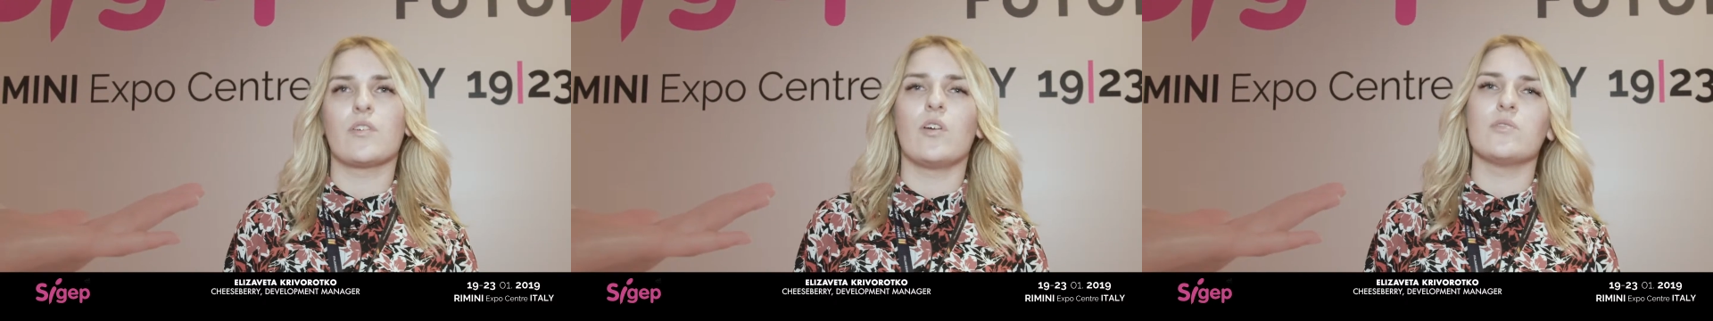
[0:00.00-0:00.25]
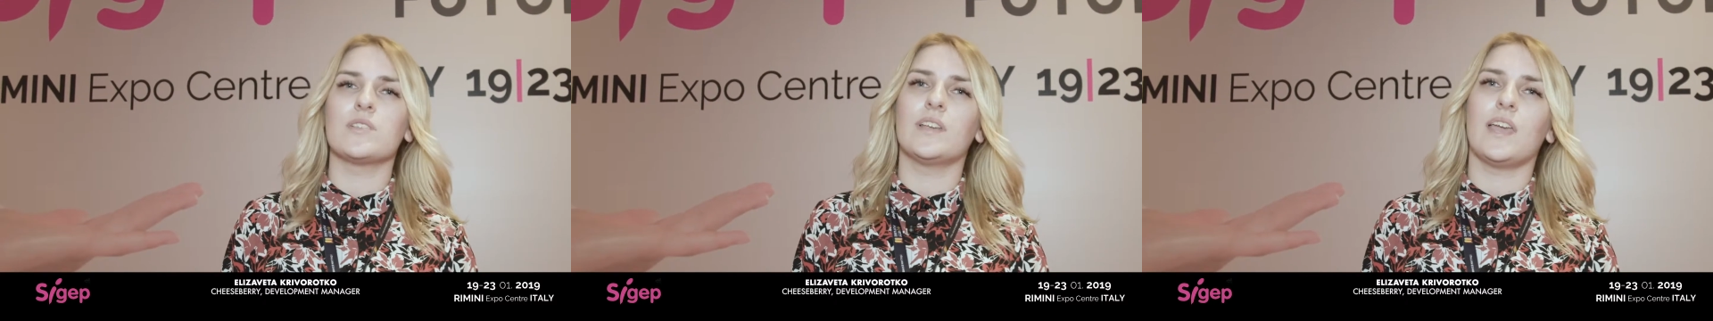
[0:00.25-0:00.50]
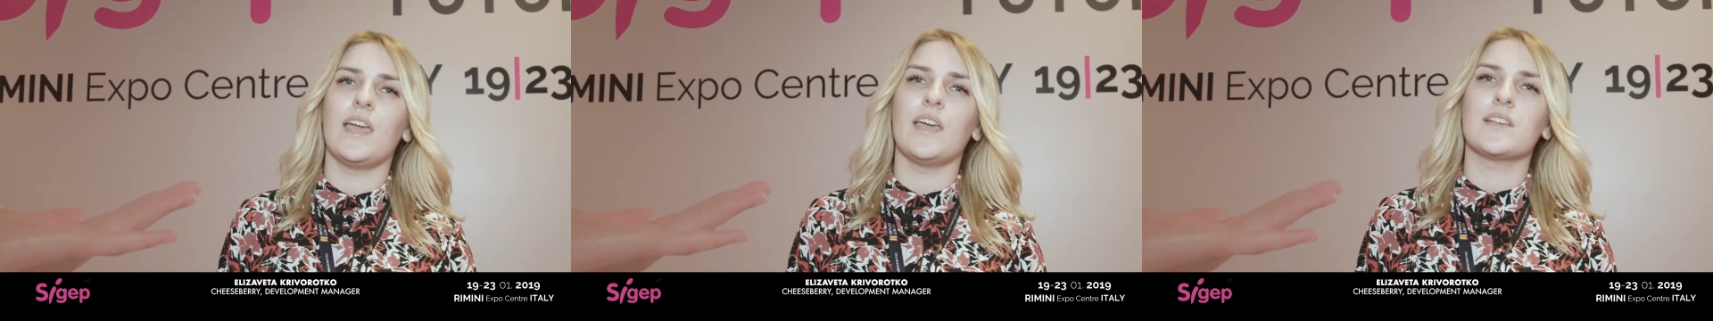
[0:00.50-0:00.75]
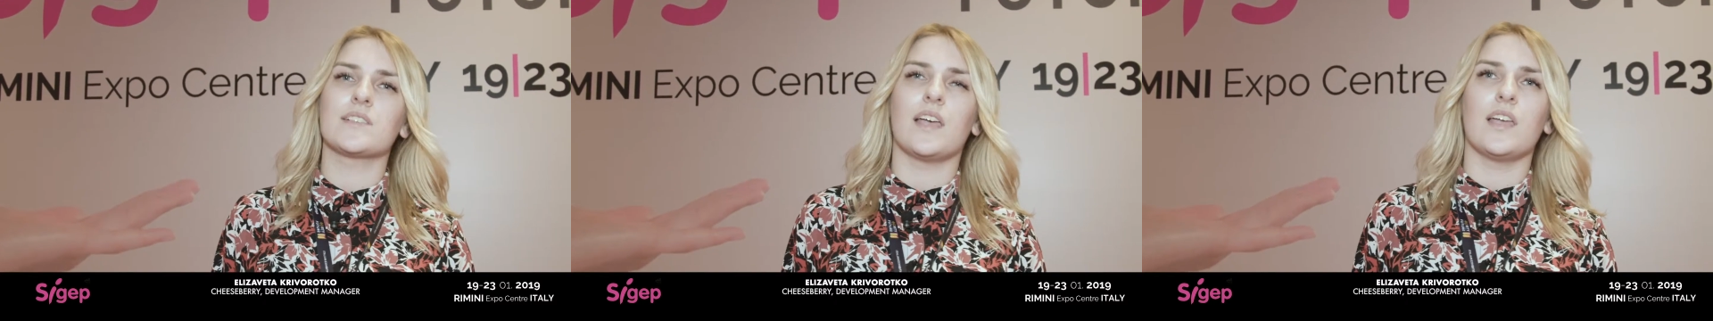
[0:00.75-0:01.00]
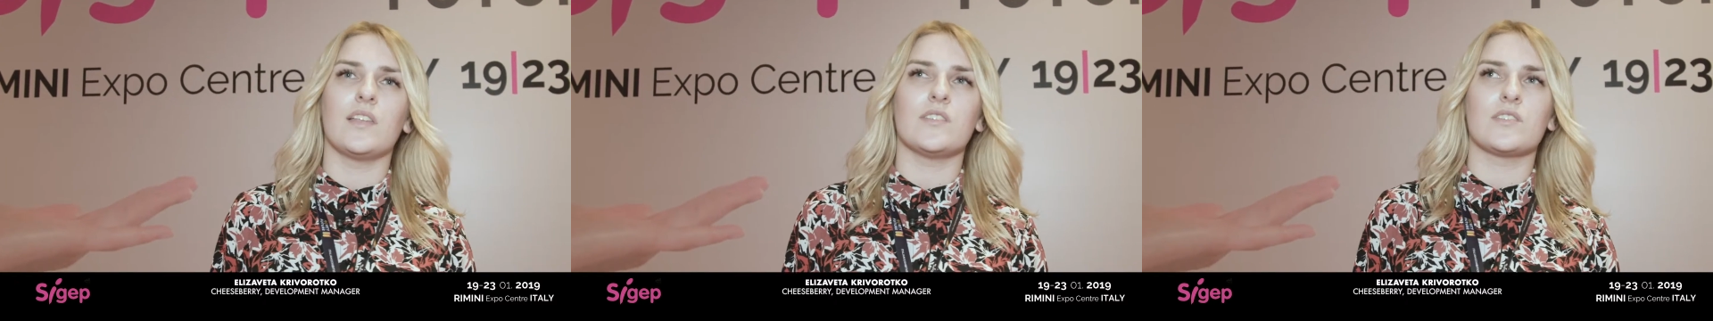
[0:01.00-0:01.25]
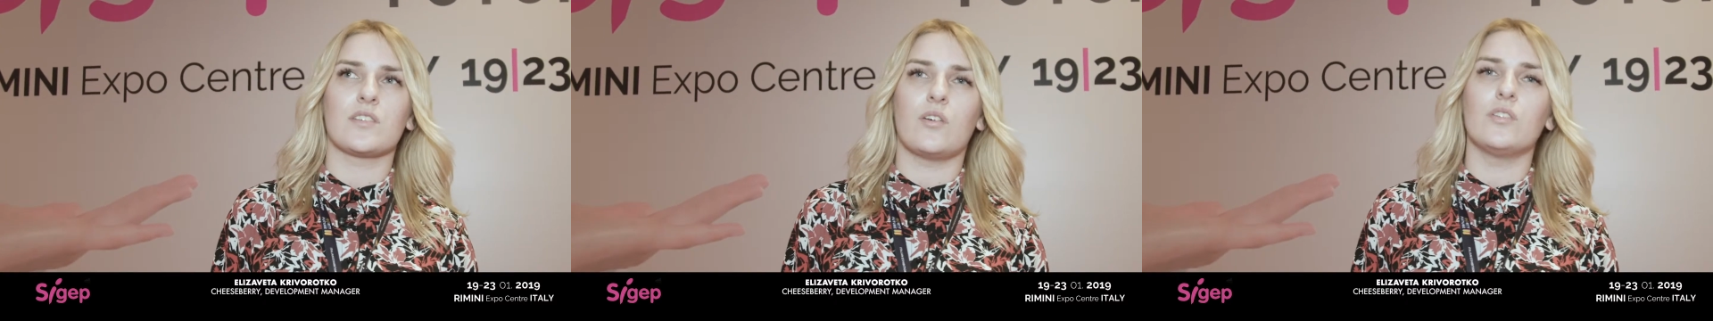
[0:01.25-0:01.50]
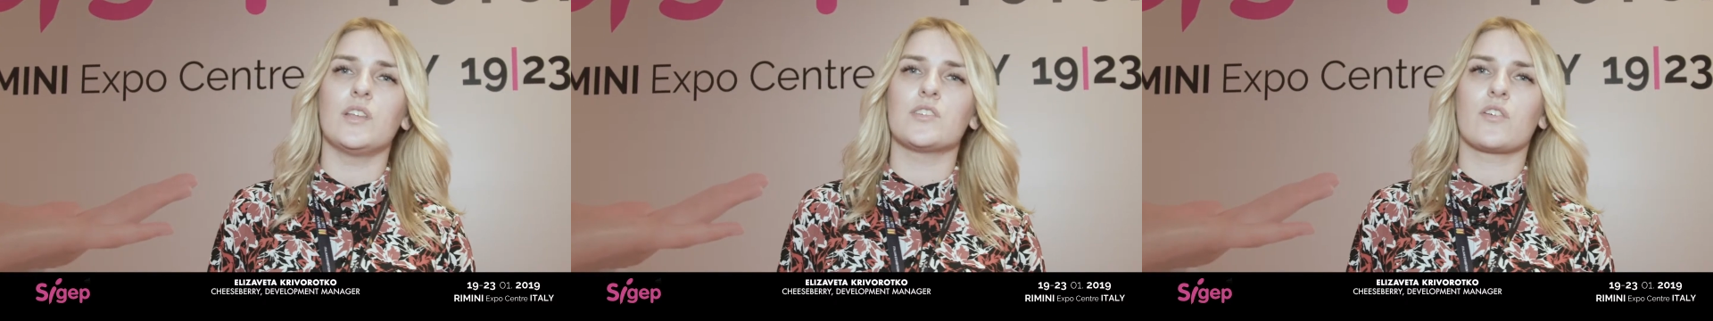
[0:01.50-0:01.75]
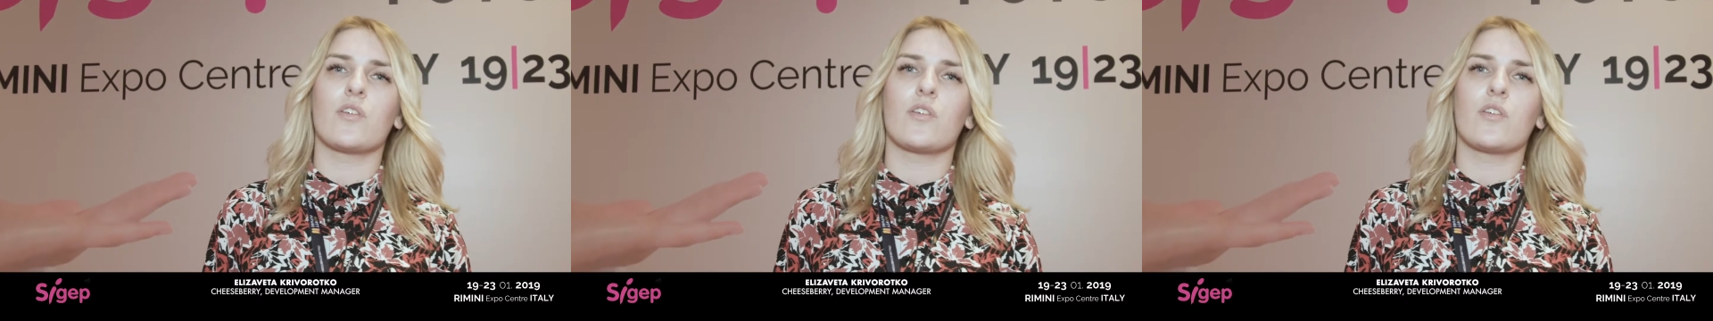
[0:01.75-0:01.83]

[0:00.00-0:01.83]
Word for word: frozen cakes and cottage